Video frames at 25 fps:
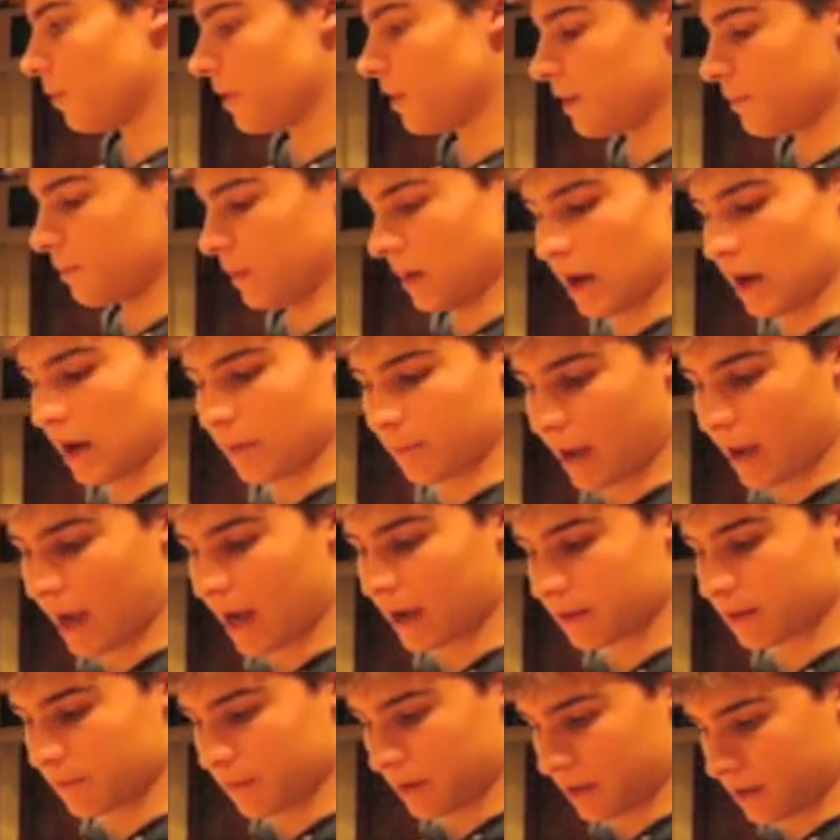to the plate, but not
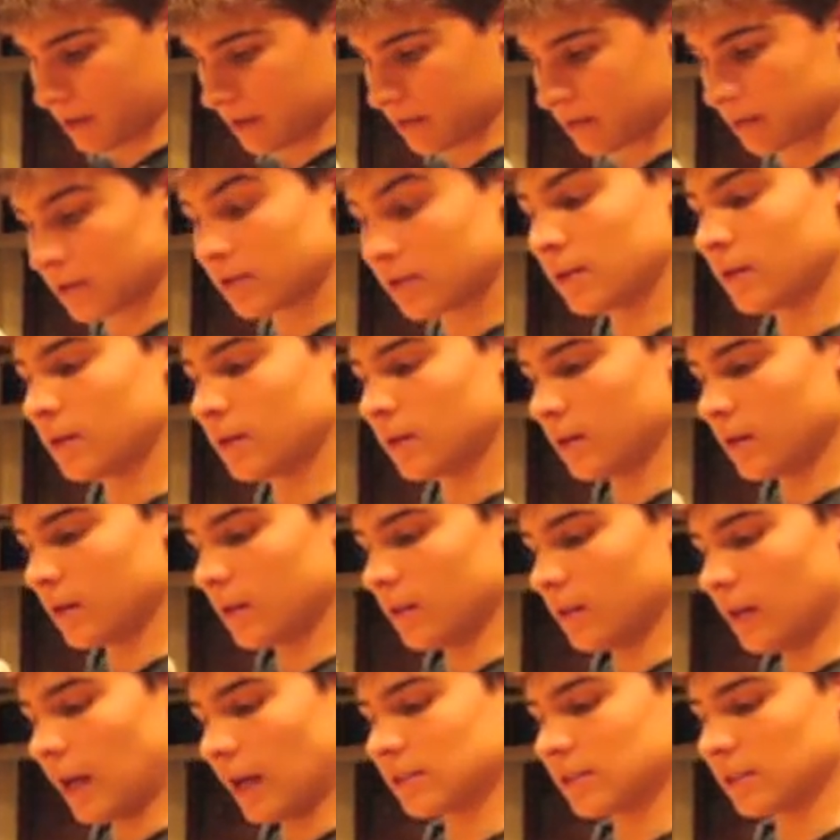back, because
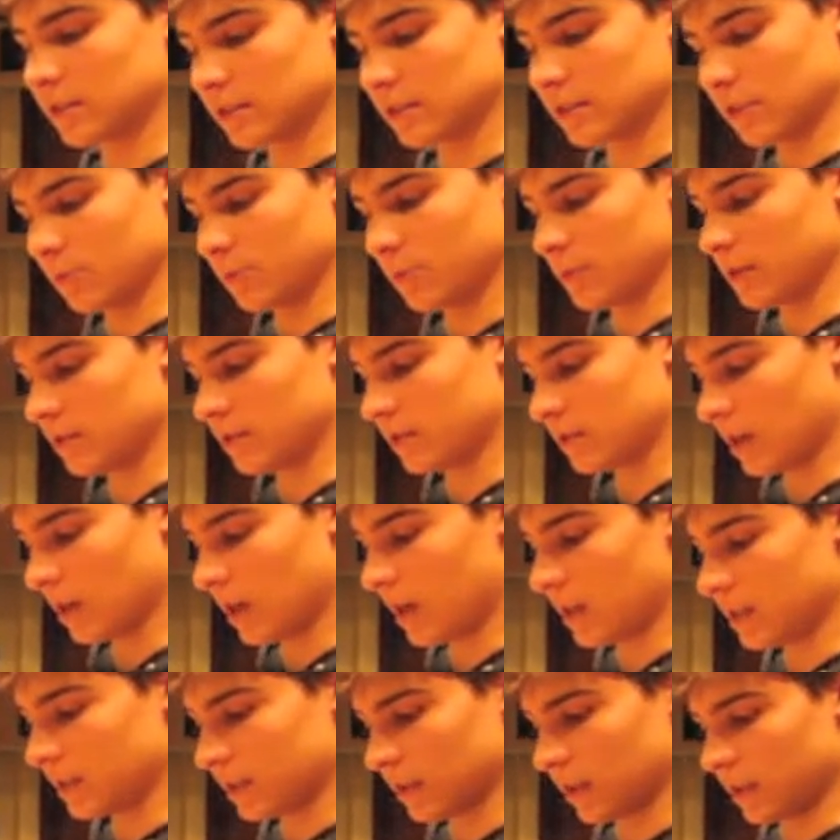that system
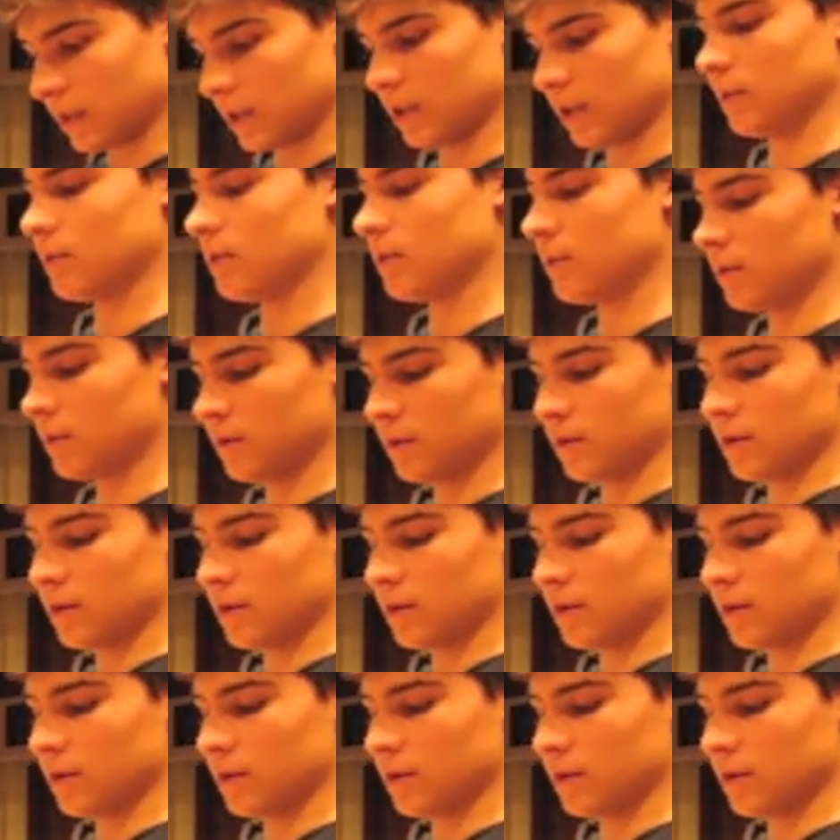is isolated